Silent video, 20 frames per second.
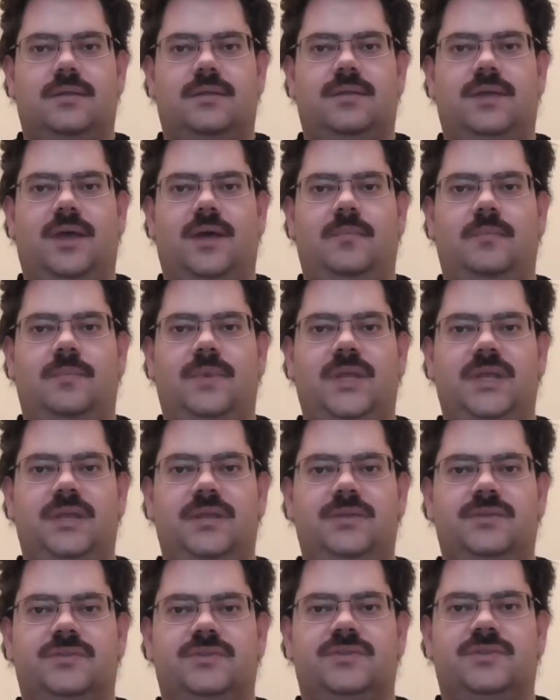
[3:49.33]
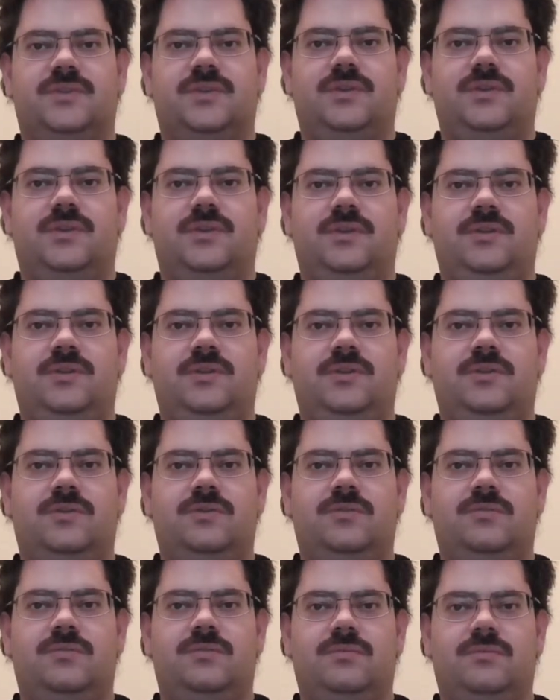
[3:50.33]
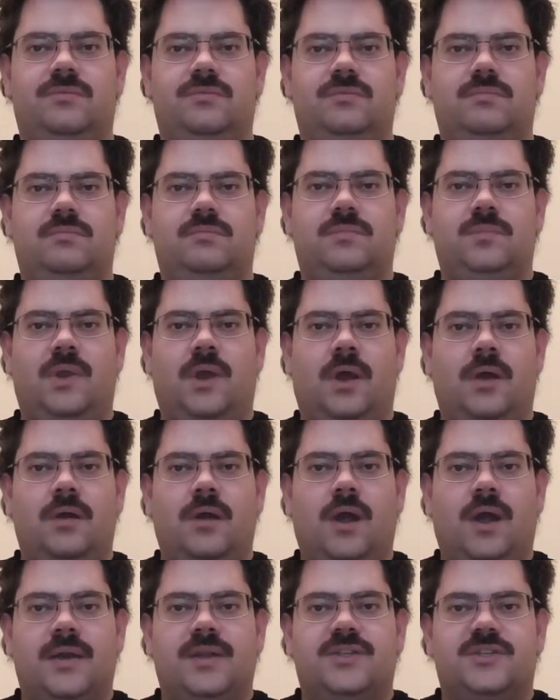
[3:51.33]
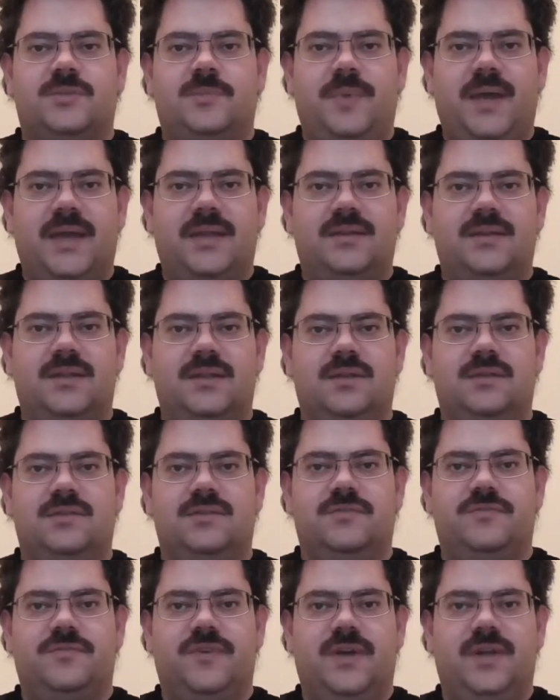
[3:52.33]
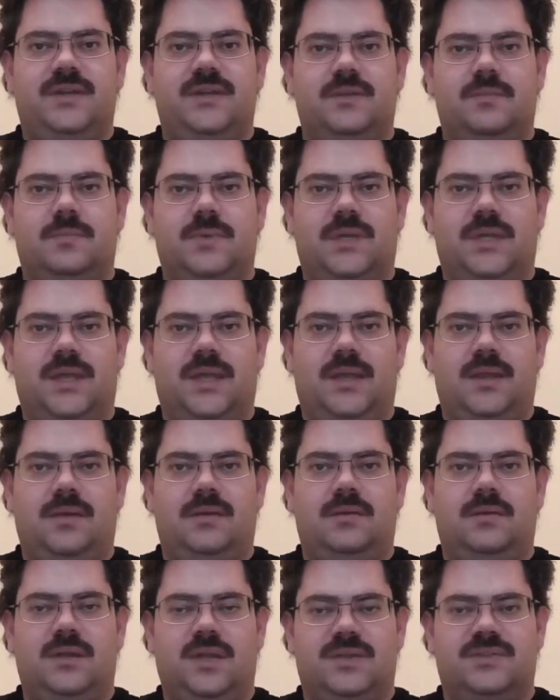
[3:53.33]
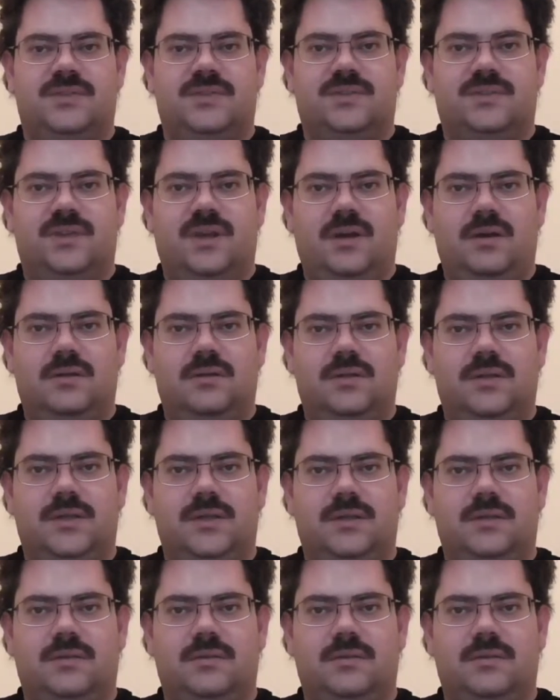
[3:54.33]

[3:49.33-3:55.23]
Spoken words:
That means you are not expecting to find him again, necessarily.